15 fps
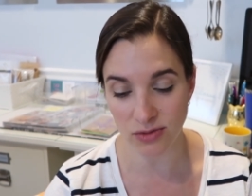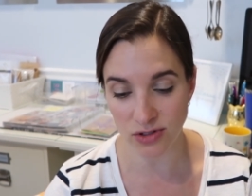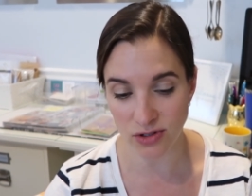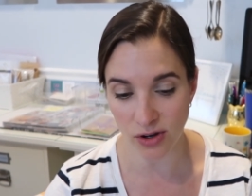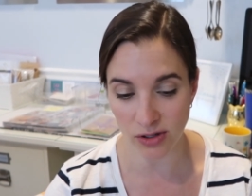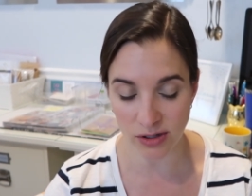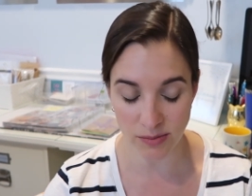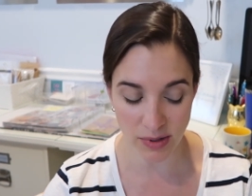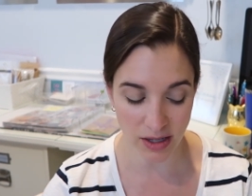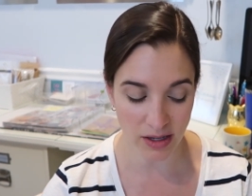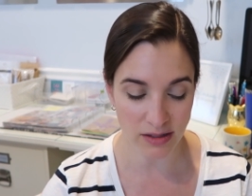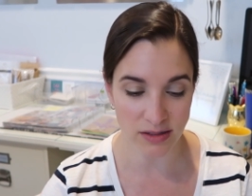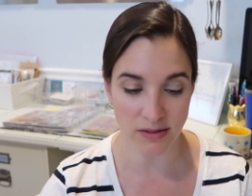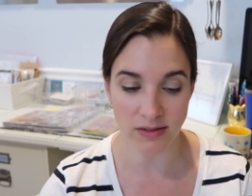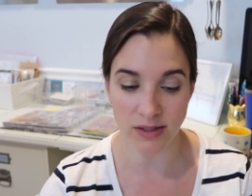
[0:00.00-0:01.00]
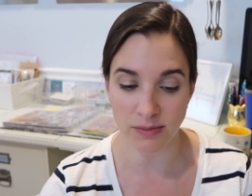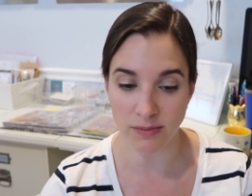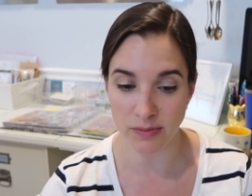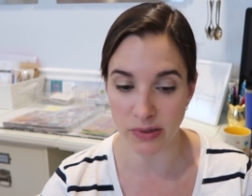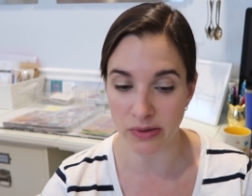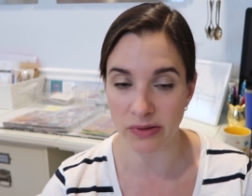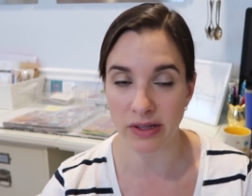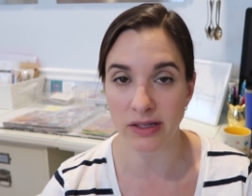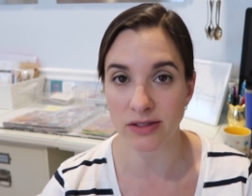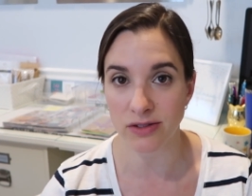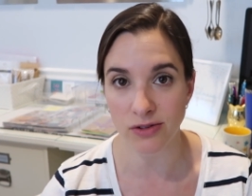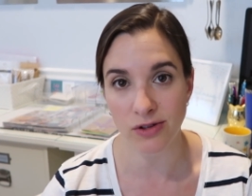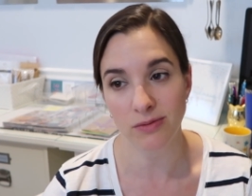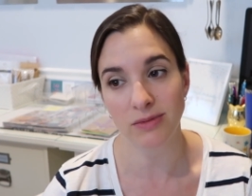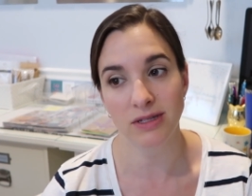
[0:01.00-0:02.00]
with Charlotte because of the birthing
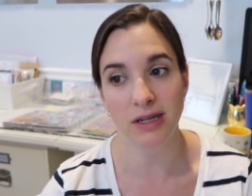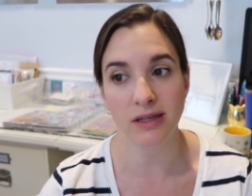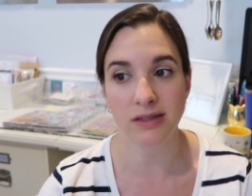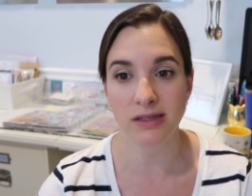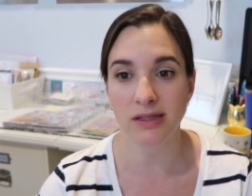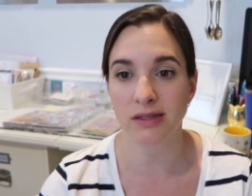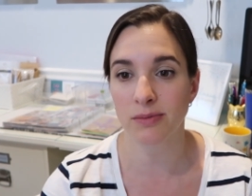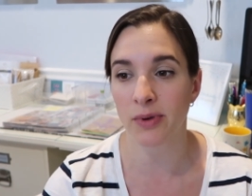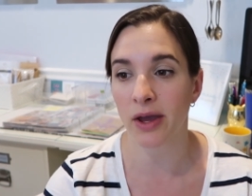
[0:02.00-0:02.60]
circumstances.